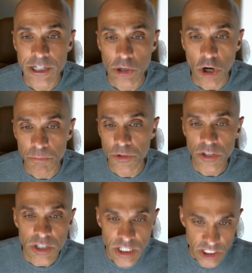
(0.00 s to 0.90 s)
long
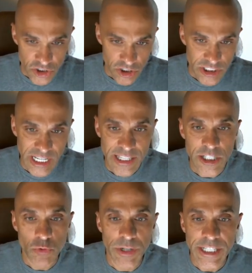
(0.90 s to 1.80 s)
book, just like
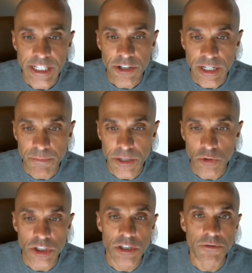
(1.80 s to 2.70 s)
this one here,
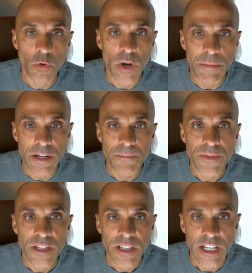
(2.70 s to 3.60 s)
Hypnosis for Women,
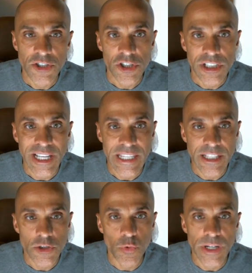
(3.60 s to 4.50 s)
and just like
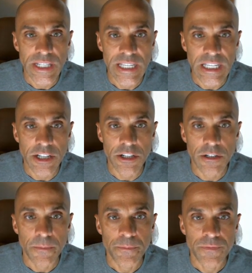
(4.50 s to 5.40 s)
this one here
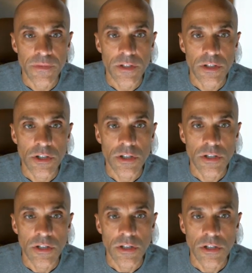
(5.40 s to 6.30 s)

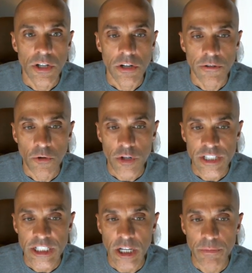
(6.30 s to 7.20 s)
for
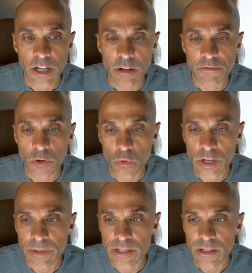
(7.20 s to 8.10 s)
Self-Help for
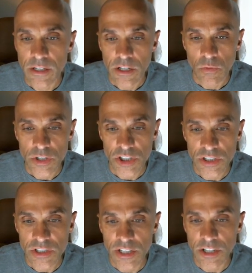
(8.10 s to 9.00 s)
Women, which
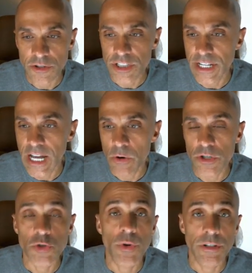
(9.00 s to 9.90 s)
is another 10
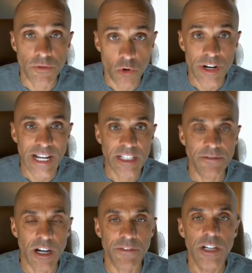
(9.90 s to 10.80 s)
hours,
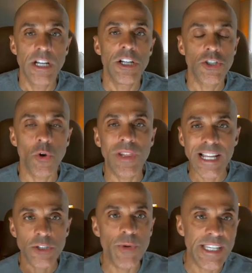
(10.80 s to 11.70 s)
$24.95. So
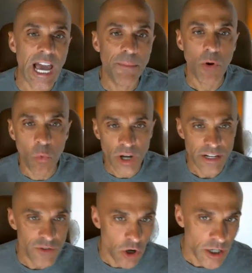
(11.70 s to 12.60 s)
let's recap what
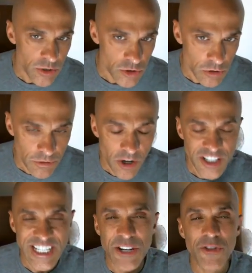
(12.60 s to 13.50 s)
I've taught you so far,
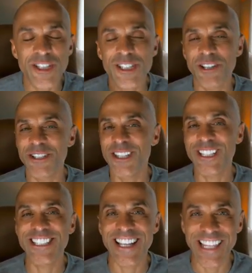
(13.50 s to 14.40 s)
because I know this is
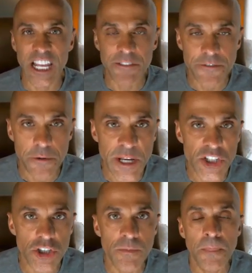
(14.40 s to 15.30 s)
a lot of
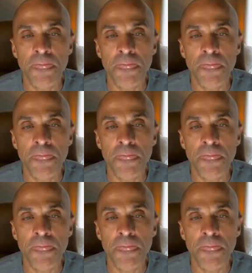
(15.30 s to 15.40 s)
information.